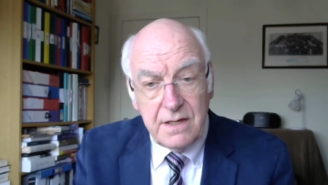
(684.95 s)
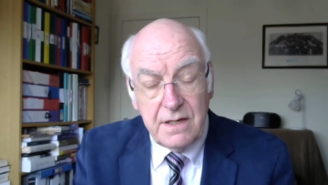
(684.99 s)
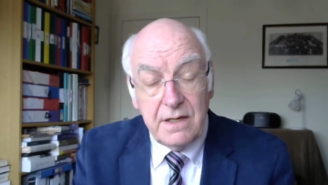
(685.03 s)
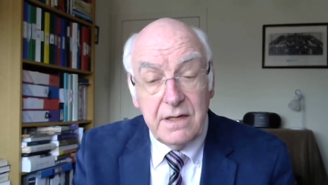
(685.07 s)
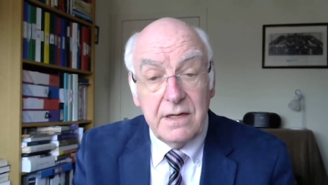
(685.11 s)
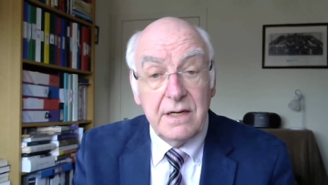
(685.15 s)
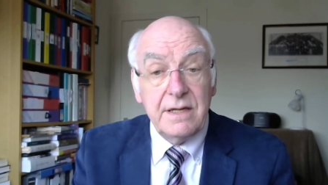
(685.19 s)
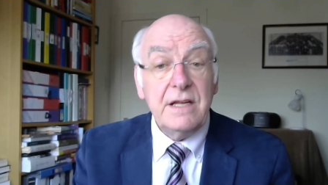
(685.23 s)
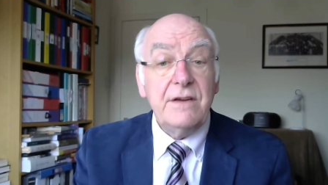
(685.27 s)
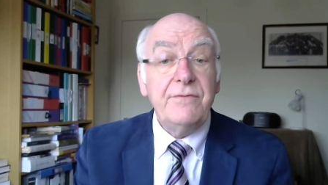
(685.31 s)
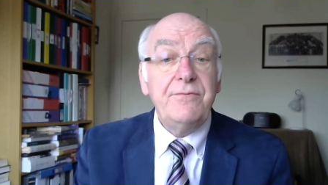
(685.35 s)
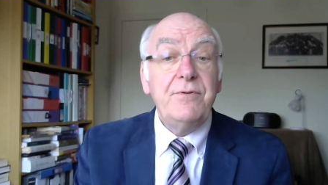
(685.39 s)

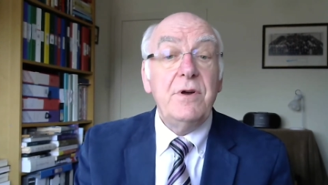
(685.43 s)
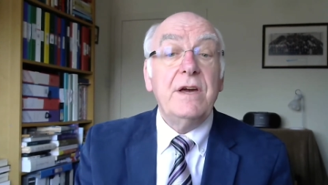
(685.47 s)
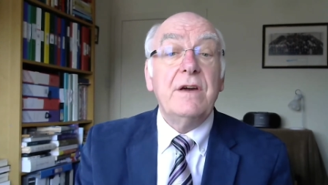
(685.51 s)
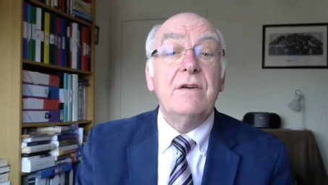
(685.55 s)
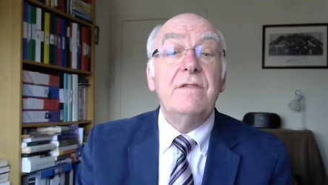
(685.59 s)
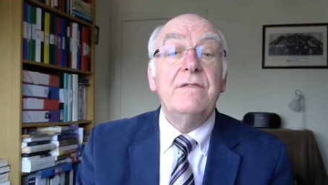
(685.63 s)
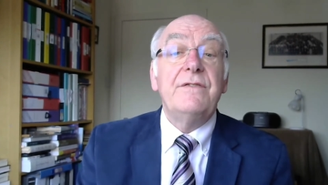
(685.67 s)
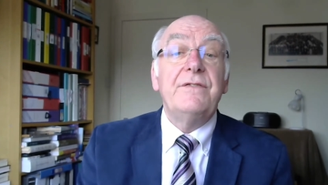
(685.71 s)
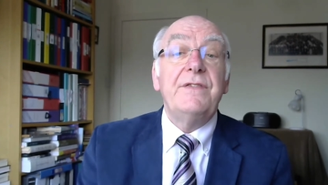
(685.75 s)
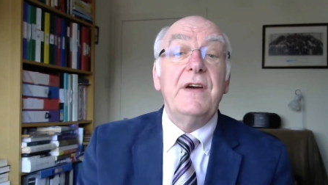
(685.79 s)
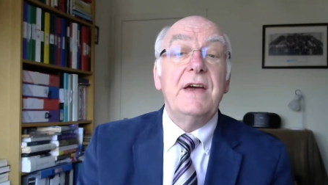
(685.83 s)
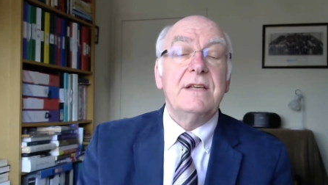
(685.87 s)
And if we
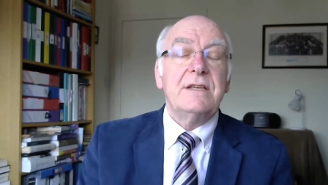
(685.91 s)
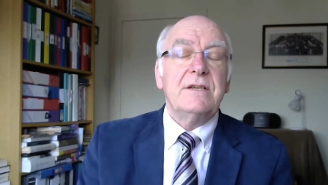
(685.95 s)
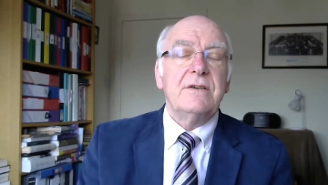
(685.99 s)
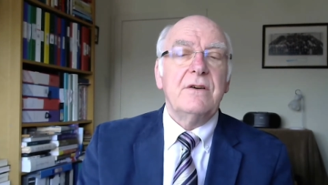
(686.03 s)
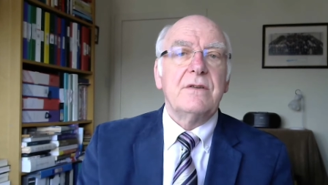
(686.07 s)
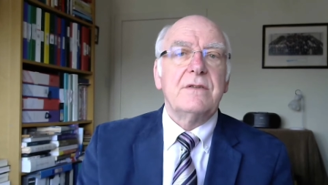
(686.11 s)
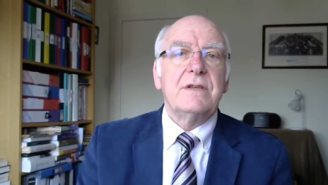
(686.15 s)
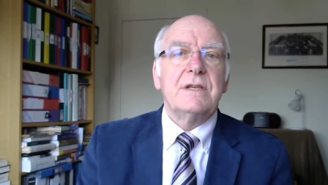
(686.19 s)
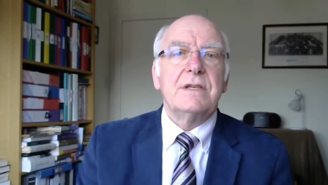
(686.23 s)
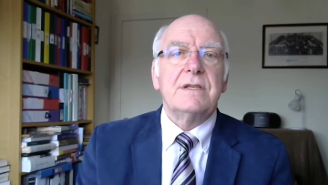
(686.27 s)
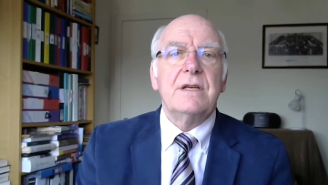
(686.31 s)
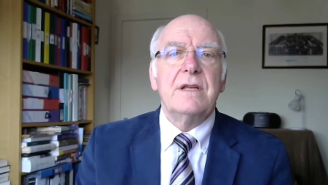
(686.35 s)
confess our
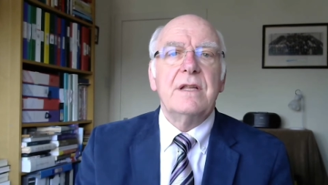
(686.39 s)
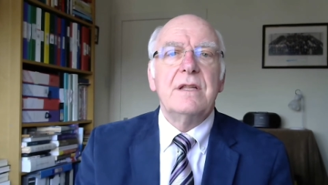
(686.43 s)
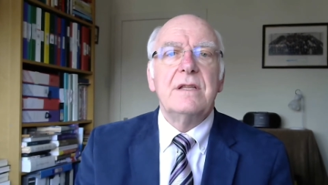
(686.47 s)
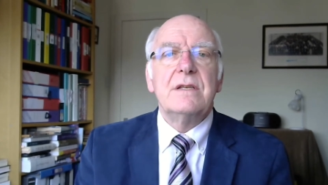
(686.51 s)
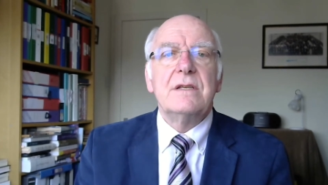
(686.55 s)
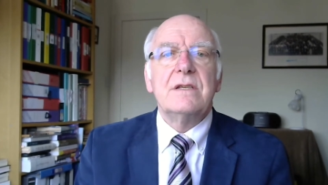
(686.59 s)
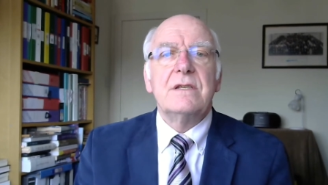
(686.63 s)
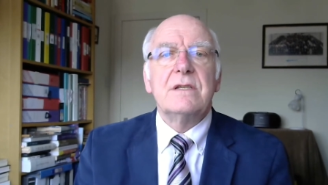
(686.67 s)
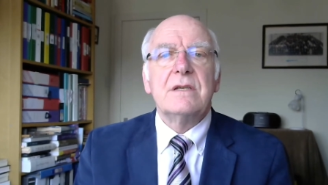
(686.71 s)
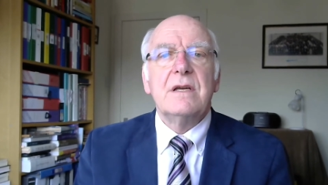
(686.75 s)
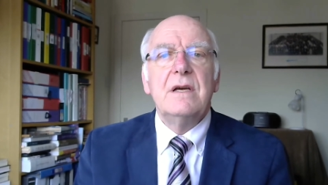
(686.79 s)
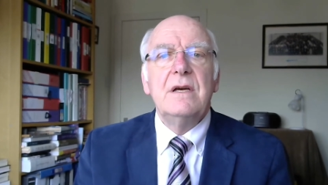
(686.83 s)

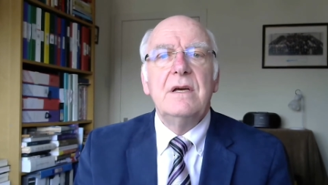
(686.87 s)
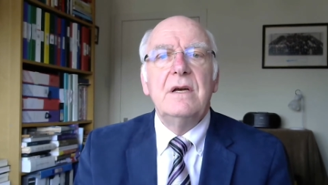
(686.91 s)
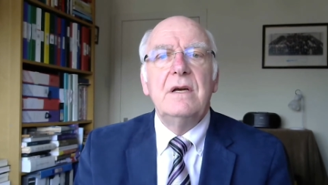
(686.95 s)
sins,